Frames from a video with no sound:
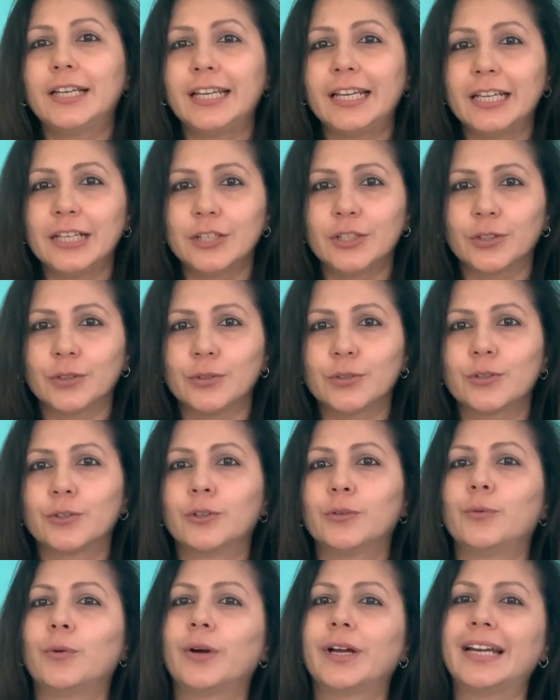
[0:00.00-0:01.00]
lead you
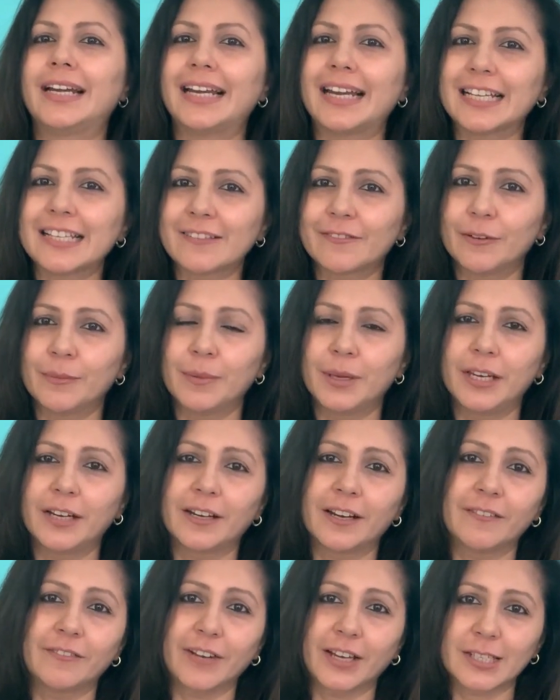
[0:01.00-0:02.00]
to avoid less familiar
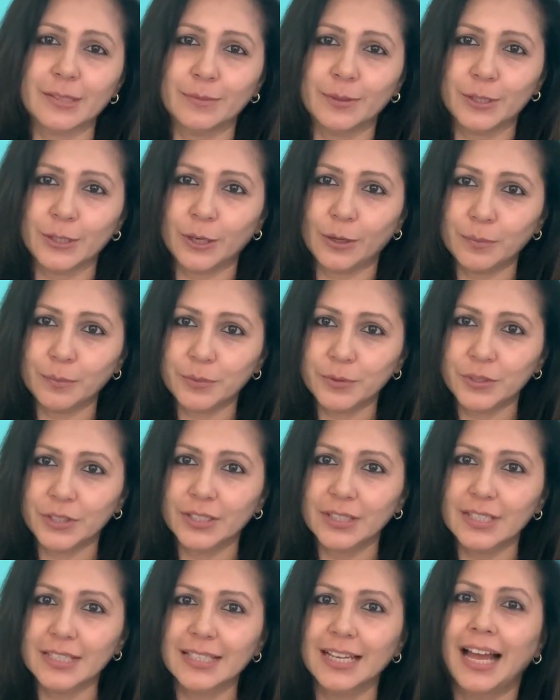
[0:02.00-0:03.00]
investment
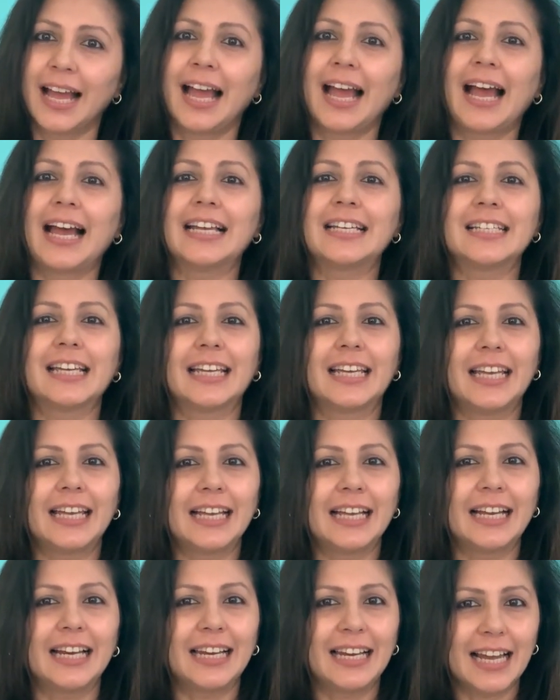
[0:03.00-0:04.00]
options and
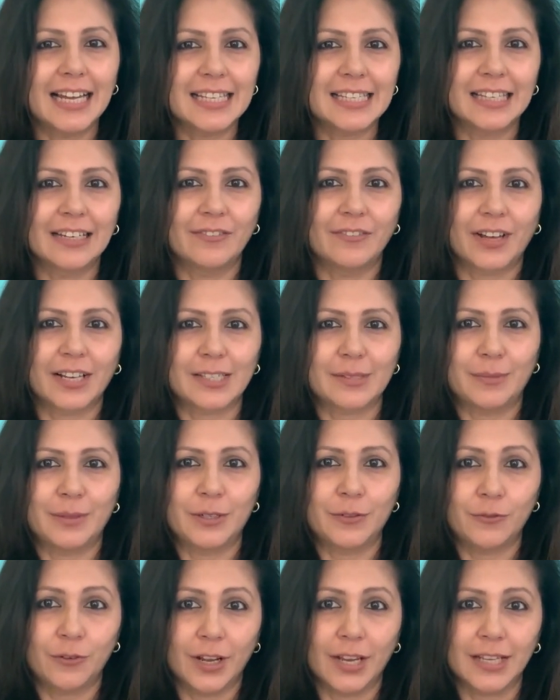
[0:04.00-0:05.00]
taking less
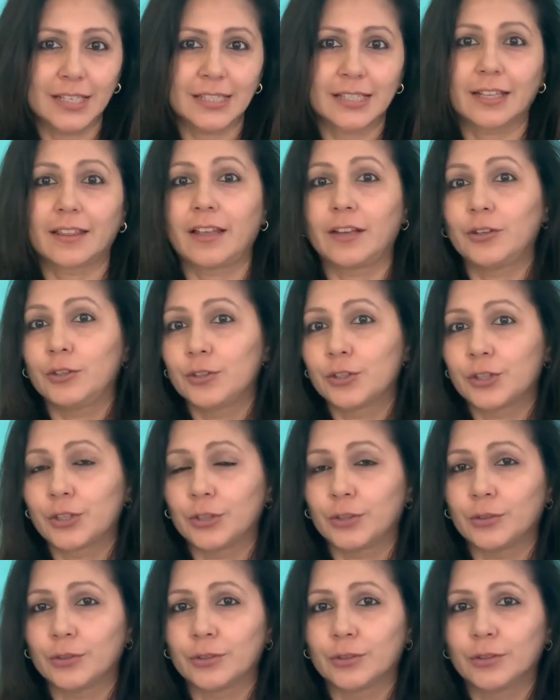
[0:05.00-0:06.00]
investment risk than you
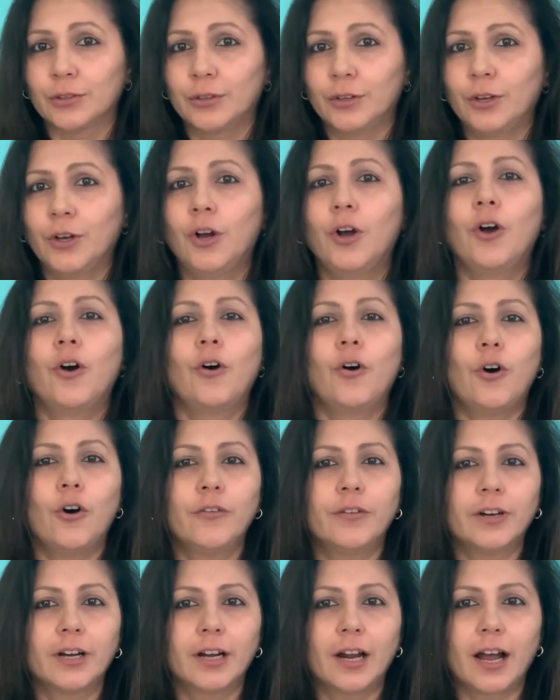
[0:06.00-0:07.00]
should.
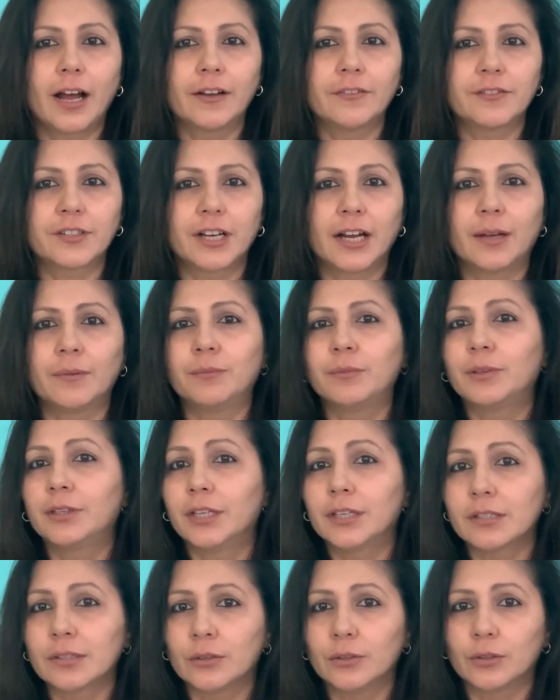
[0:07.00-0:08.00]
Over a lifetime,
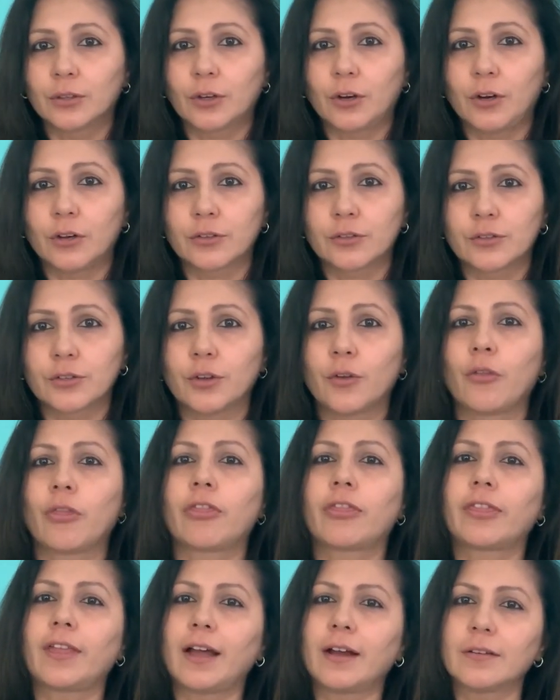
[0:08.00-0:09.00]
this could cost you
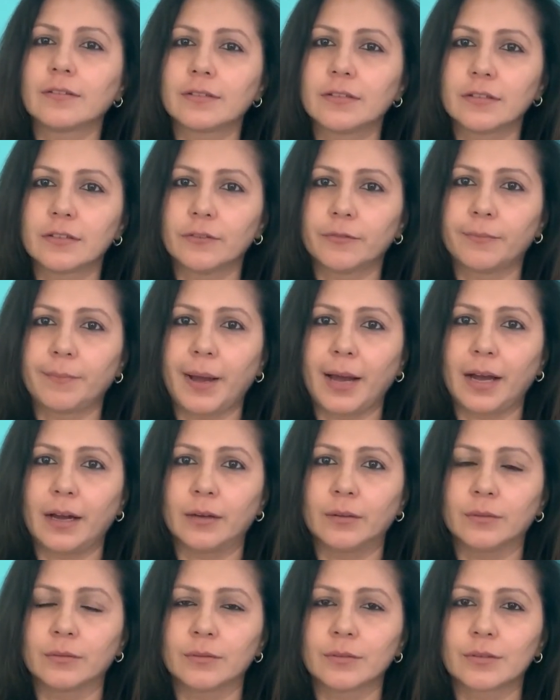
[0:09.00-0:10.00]
thousands of
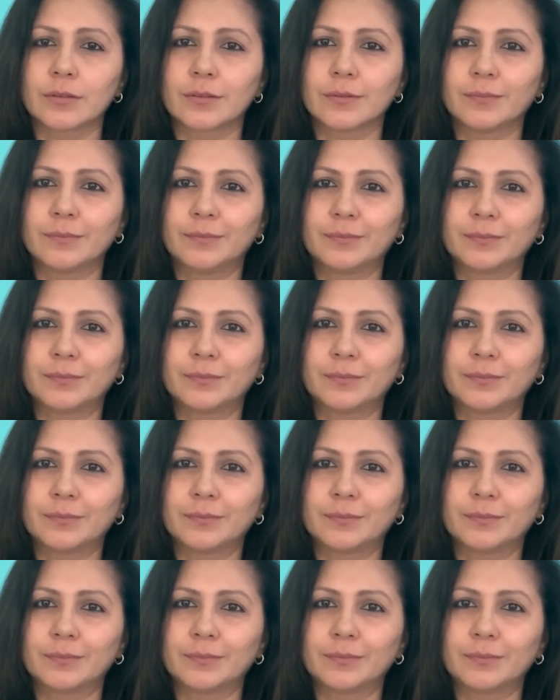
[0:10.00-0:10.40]
pounds.